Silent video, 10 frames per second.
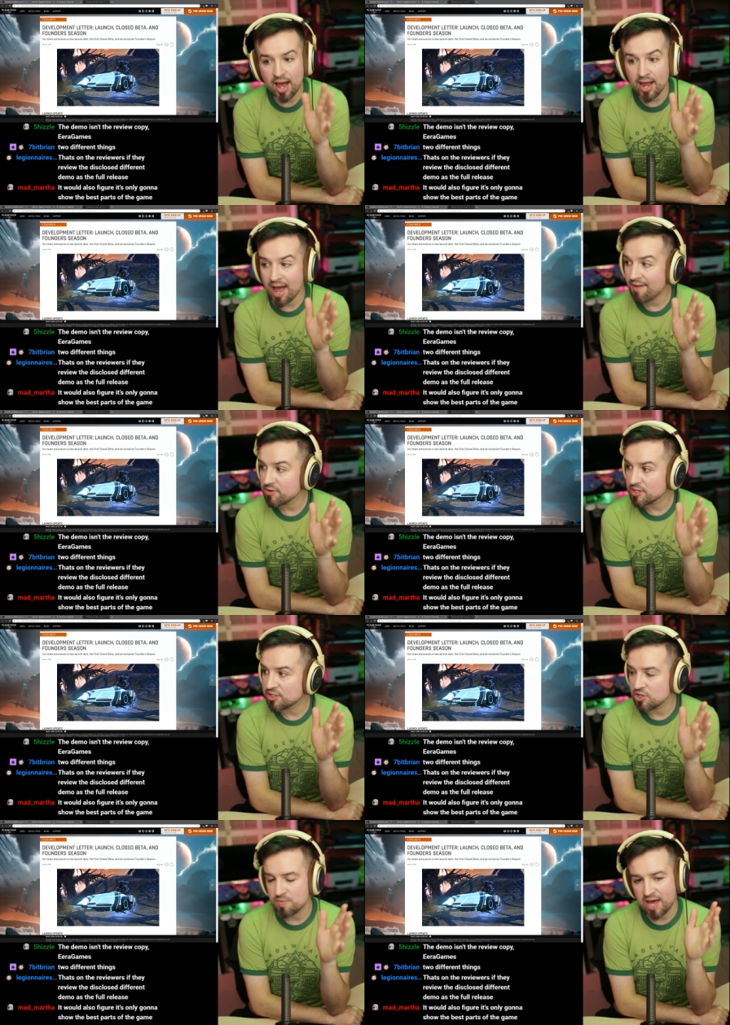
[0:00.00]
have to
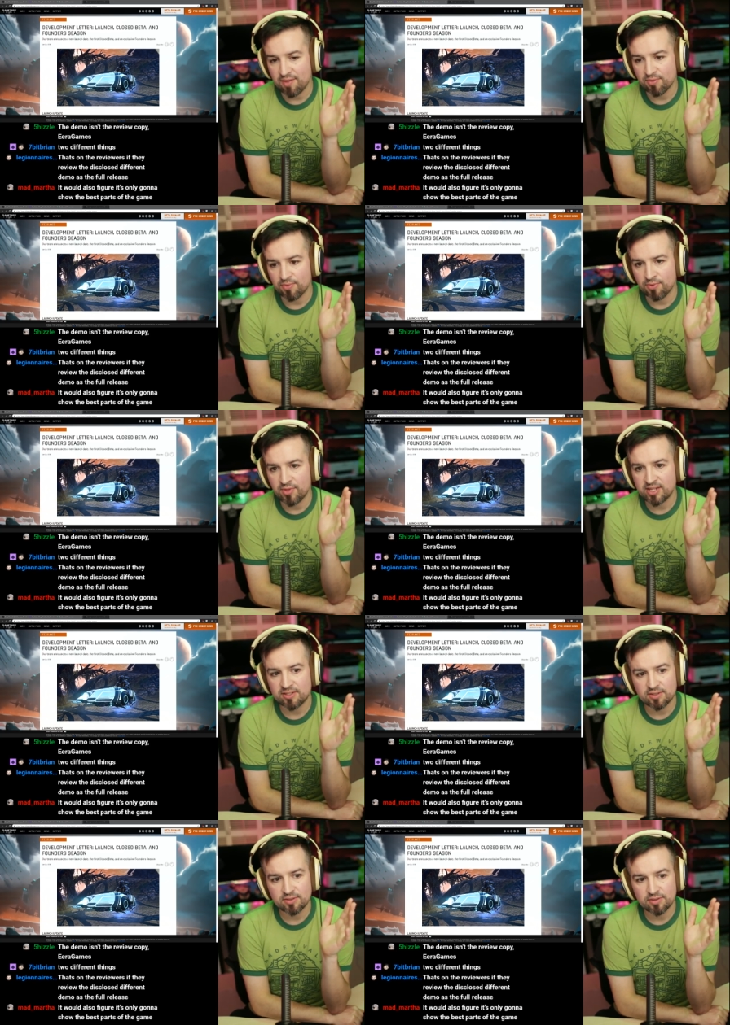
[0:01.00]
assume that
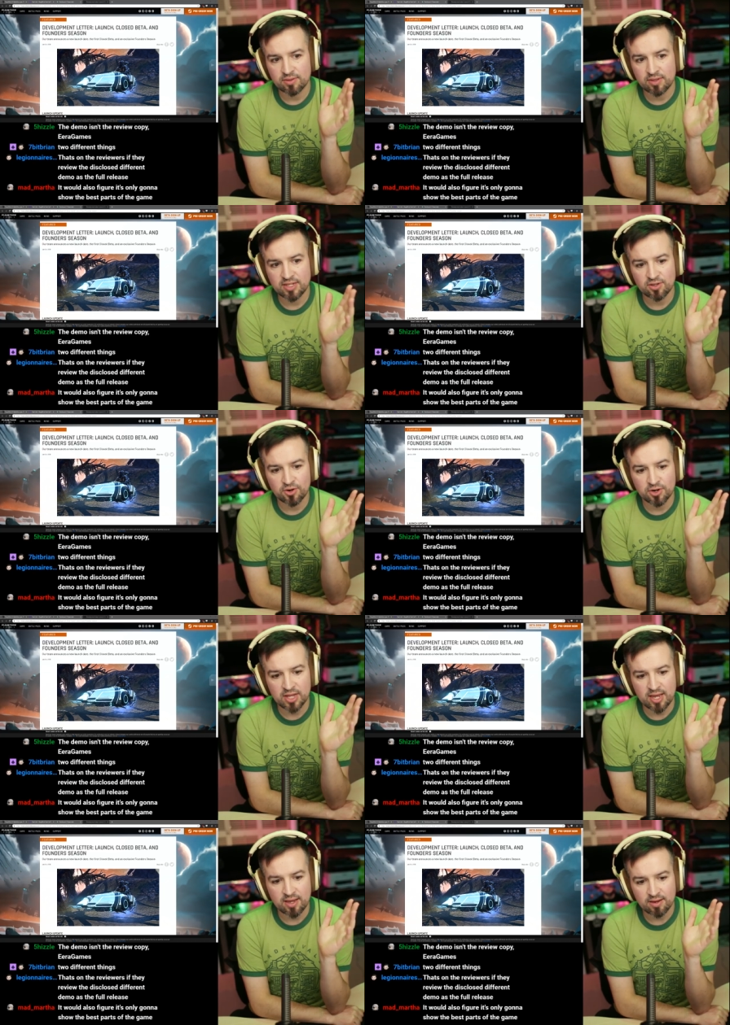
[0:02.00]
this
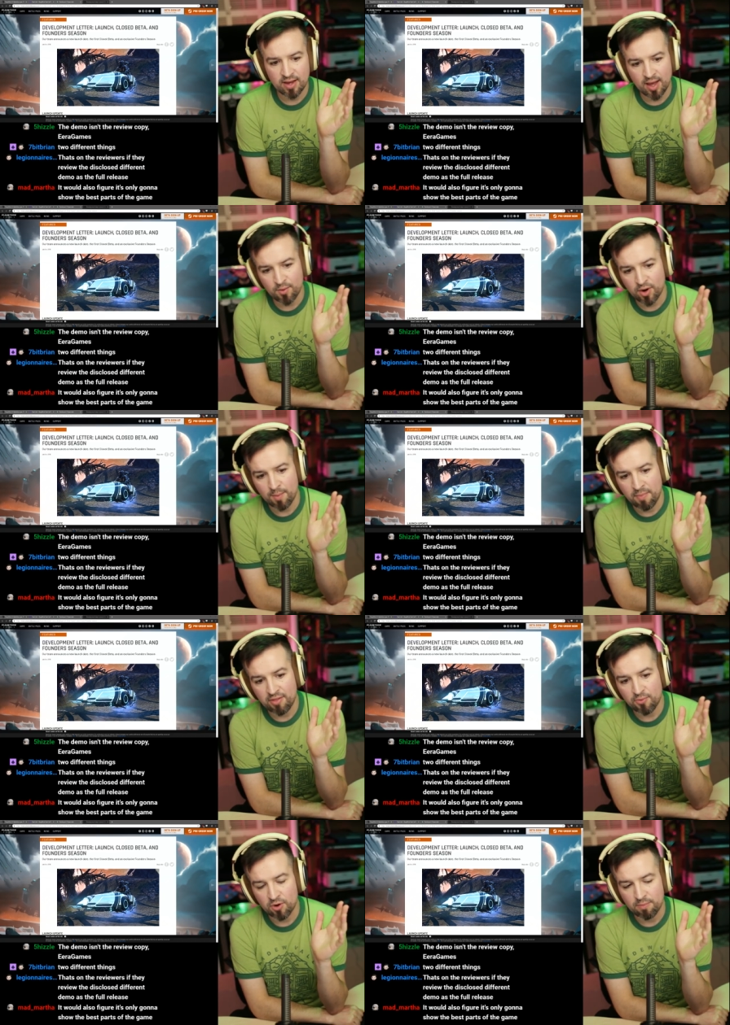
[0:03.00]
early, we're a
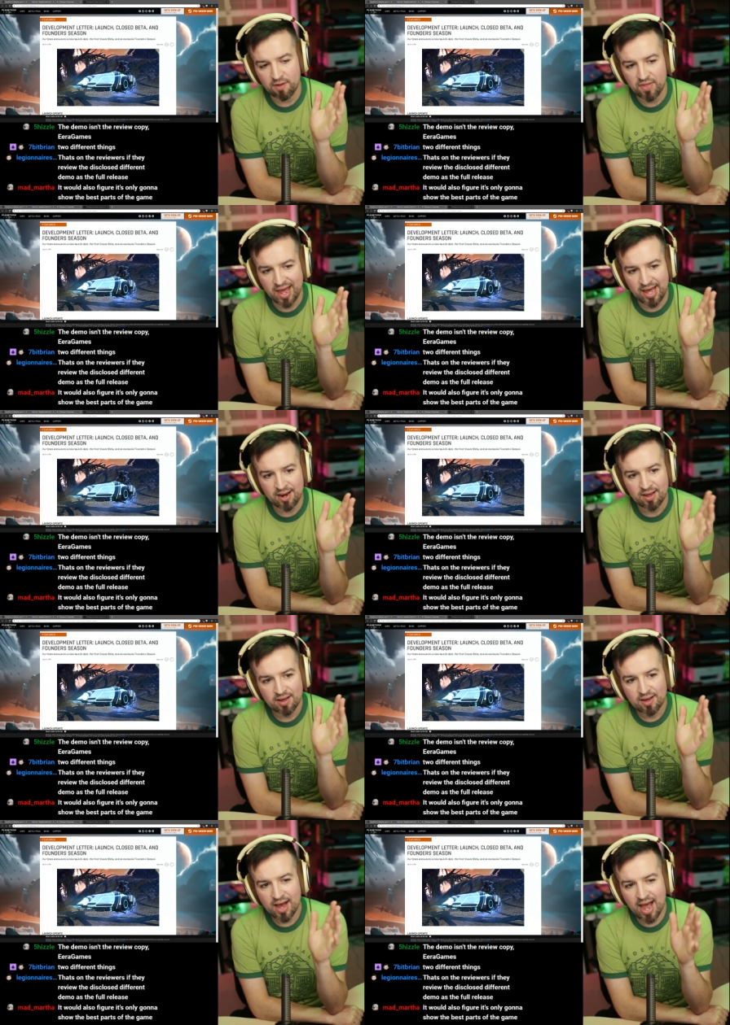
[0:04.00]
month ahead.
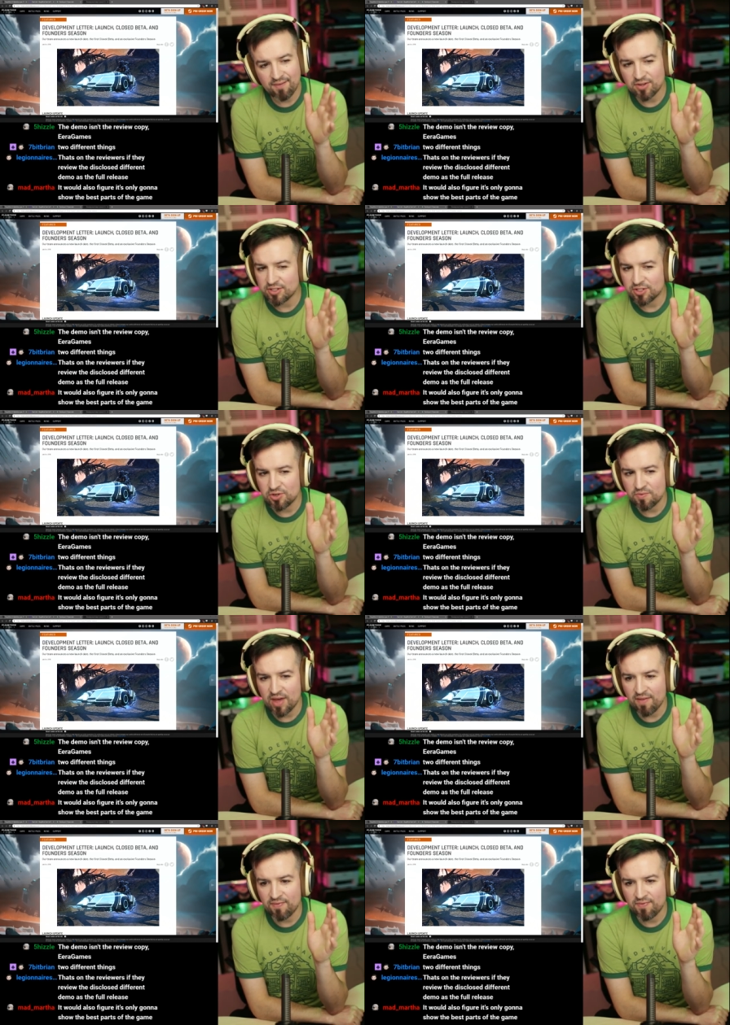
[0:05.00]
I have to assume
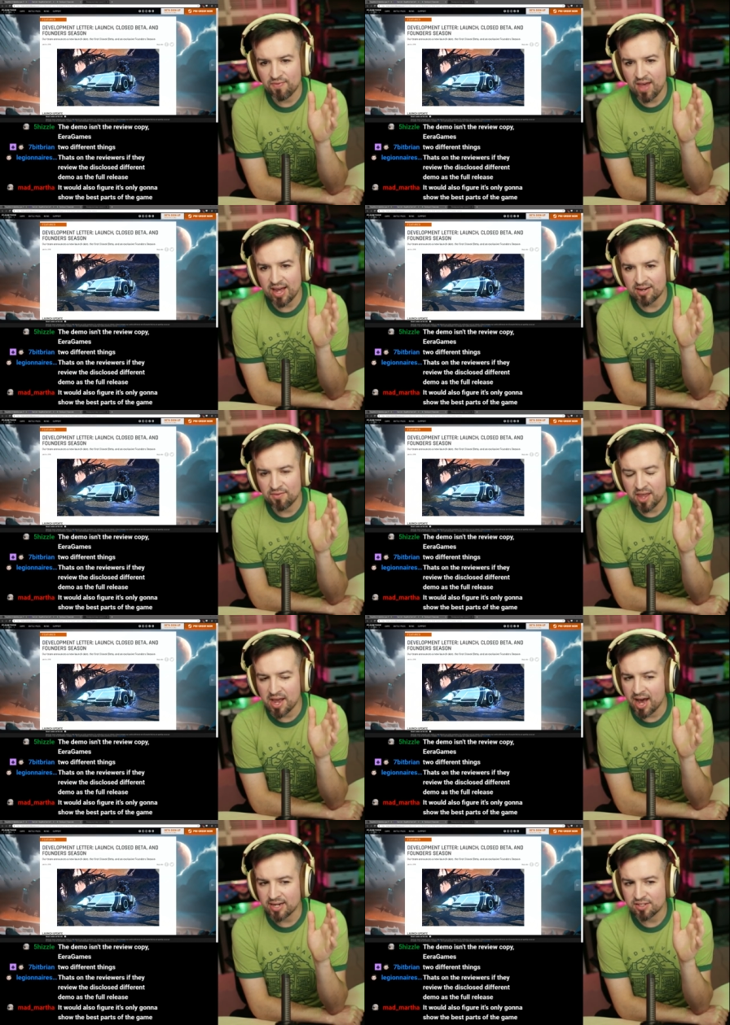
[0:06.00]
that they
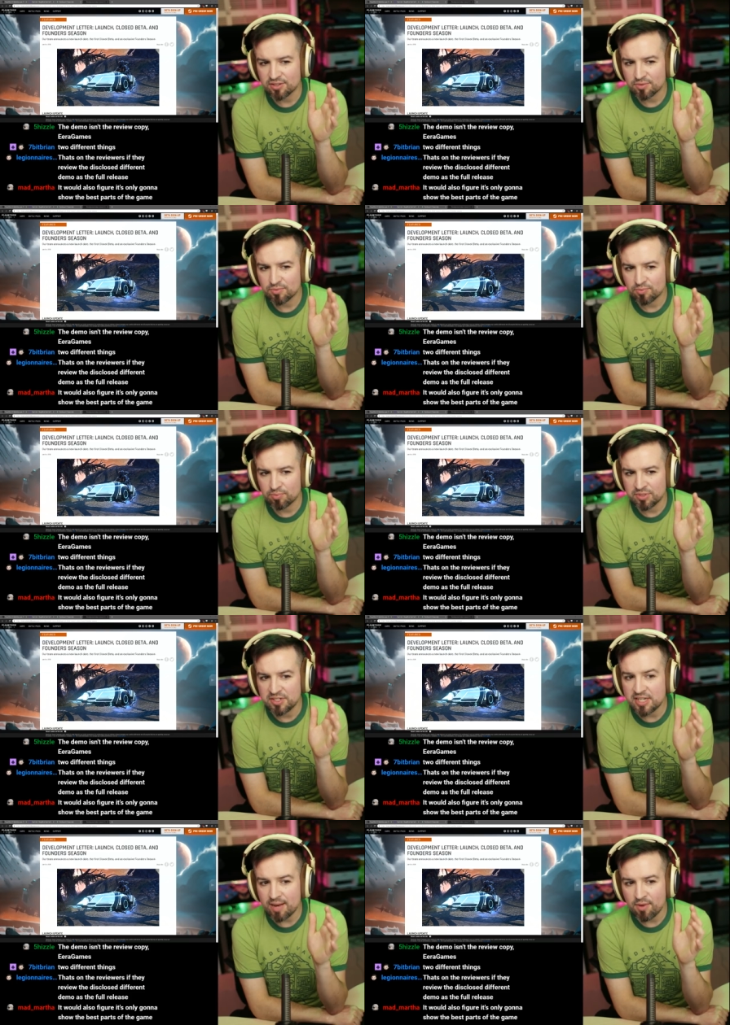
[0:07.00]
got
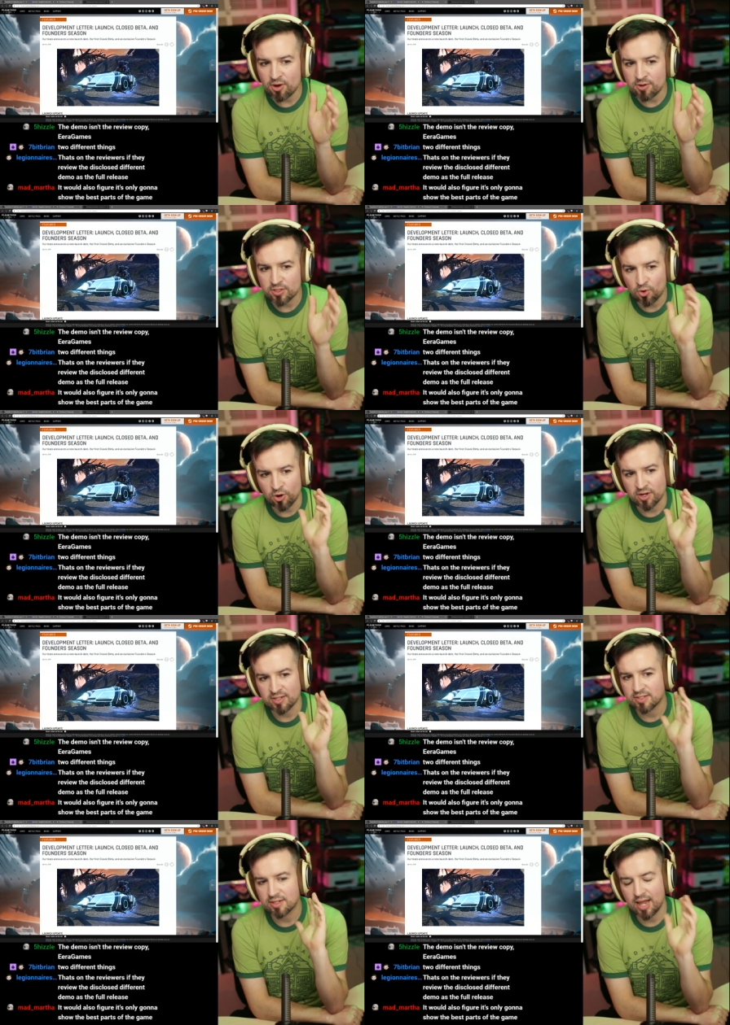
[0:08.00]
demos or
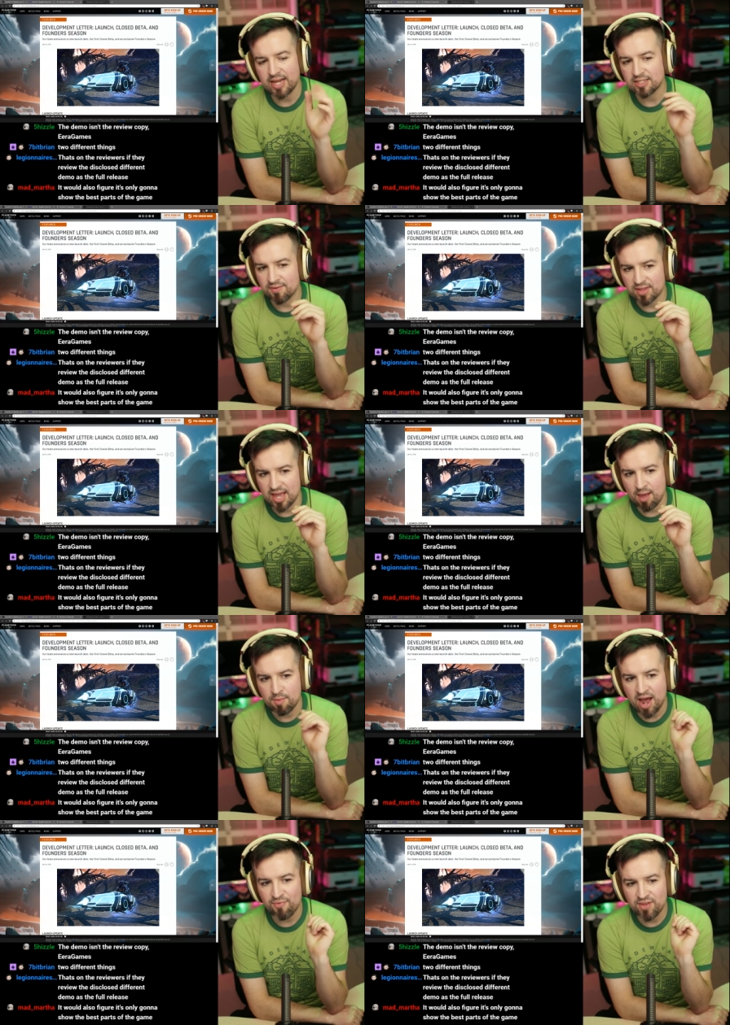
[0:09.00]
a slice of the
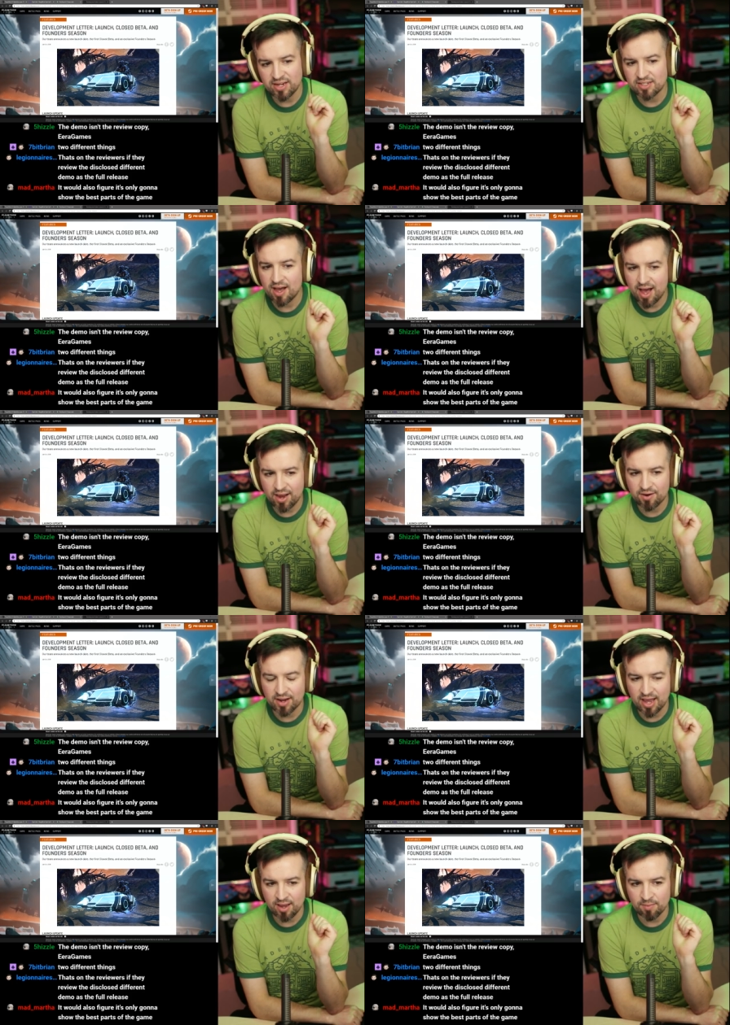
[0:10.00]
game, not the entire
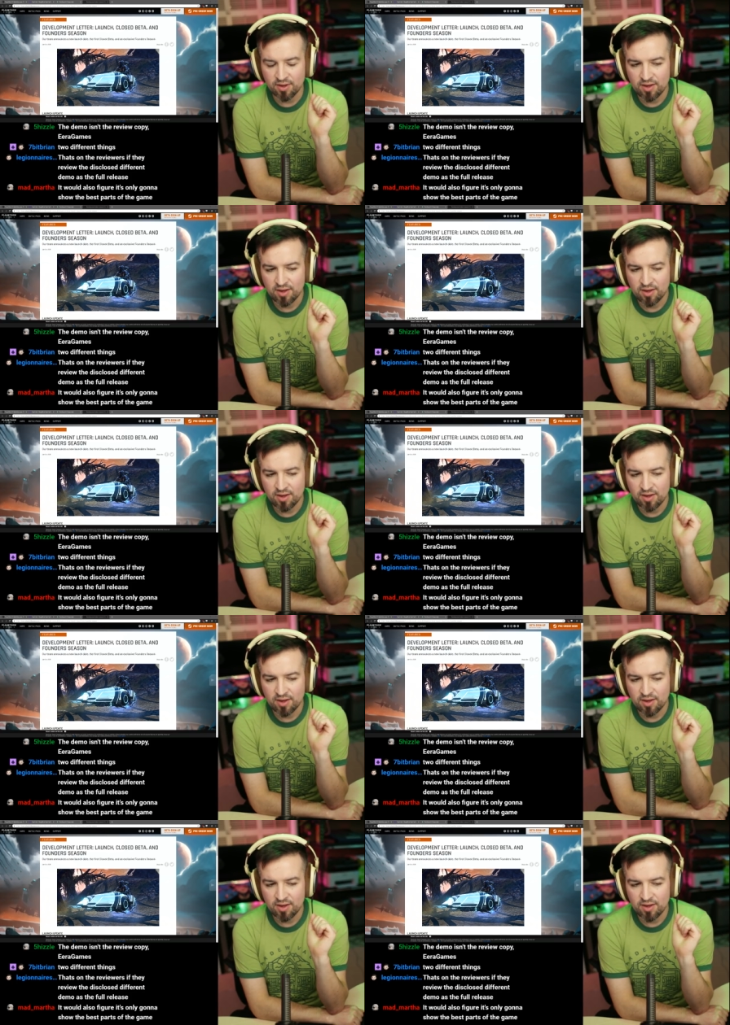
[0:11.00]
game,